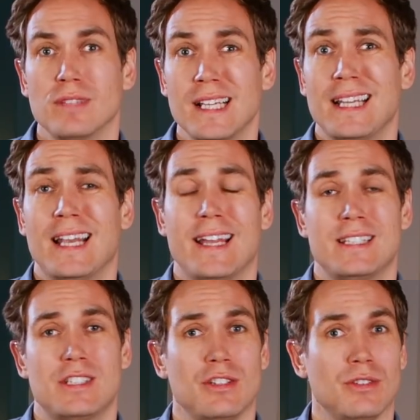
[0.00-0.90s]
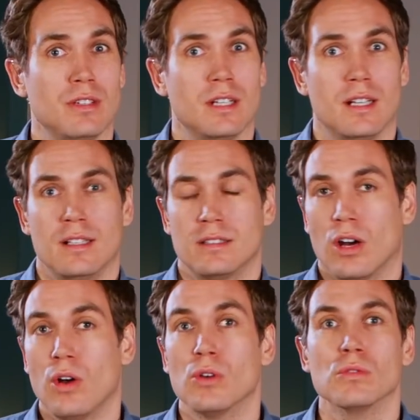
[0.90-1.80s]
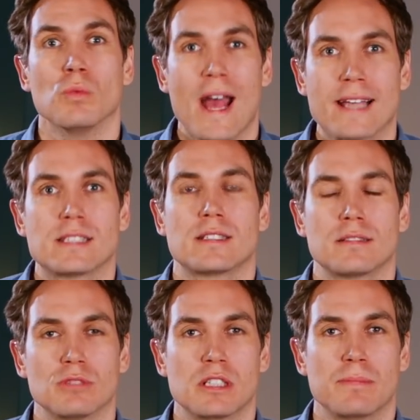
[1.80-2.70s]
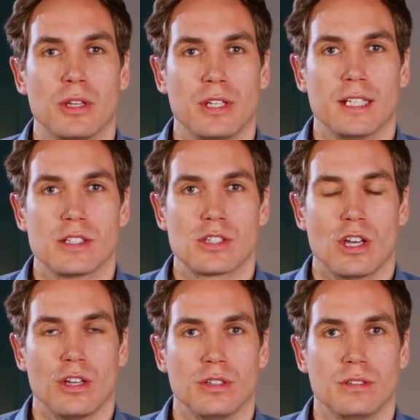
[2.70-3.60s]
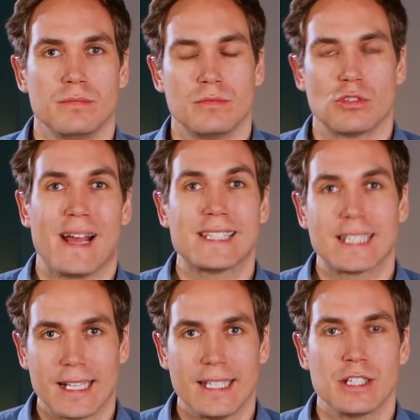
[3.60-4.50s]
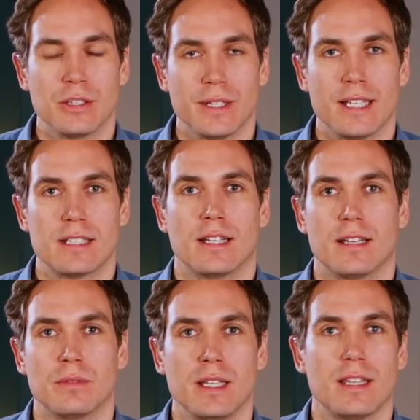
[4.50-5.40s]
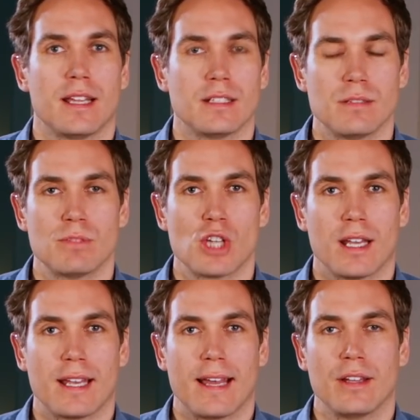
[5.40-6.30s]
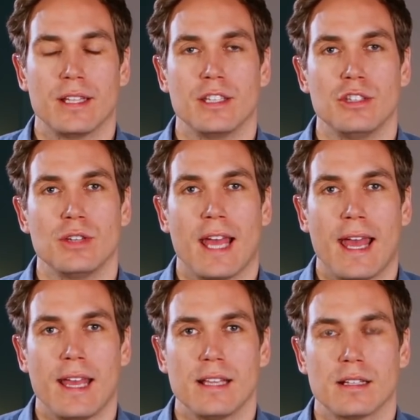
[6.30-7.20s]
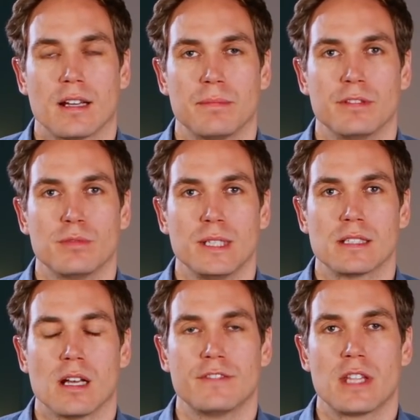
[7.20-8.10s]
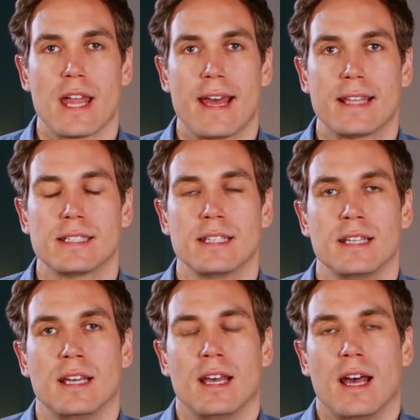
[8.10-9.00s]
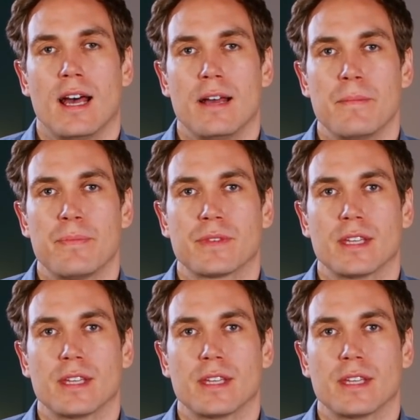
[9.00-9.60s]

really led to the whole West responding so dramatically to it. We then shut down in the UK a couple of weeks after that. And